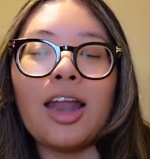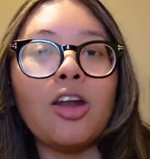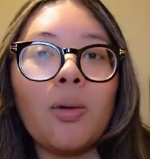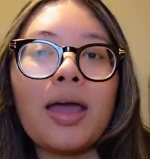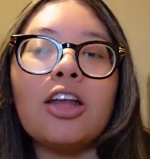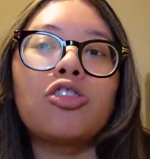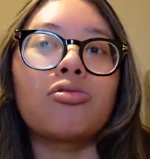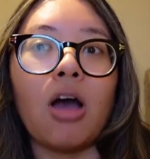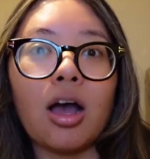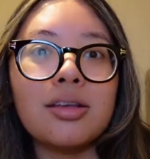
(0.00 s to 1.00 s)
I don't know what kind of
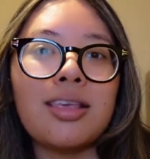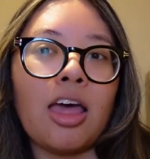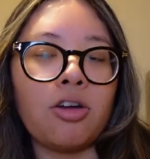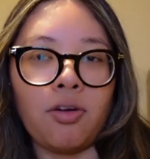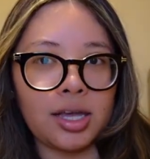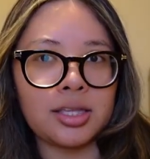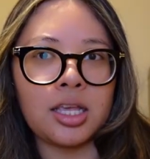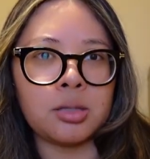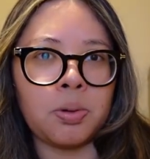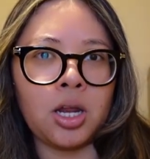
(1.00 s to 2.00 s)
drugs Heather Fawcett
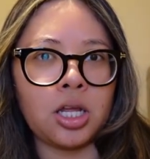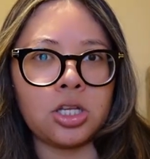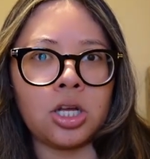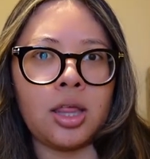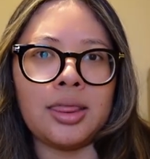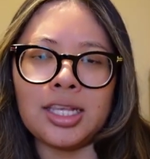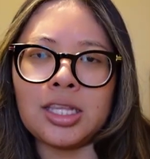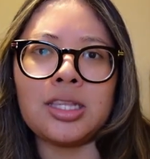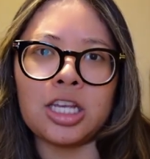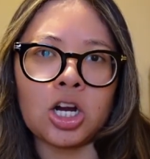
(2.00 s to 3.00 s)
is putting into this
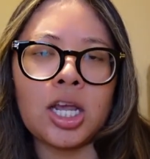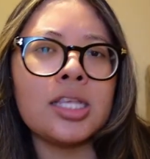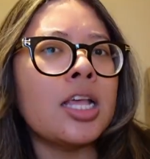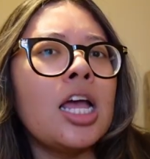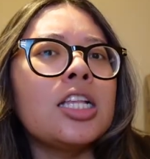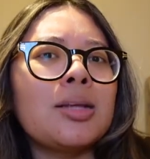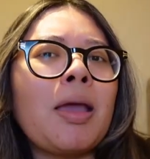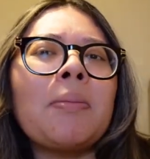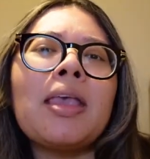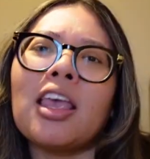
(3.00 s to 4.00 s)
series to
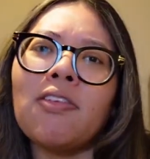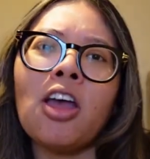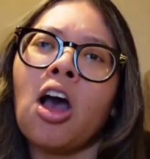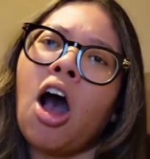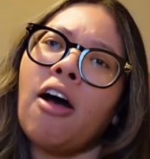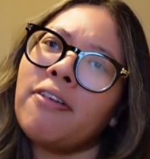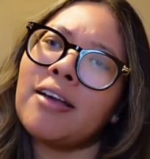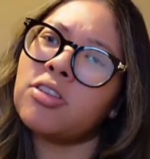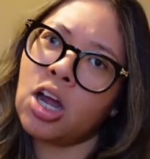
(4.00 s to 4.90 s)
make me give it all 5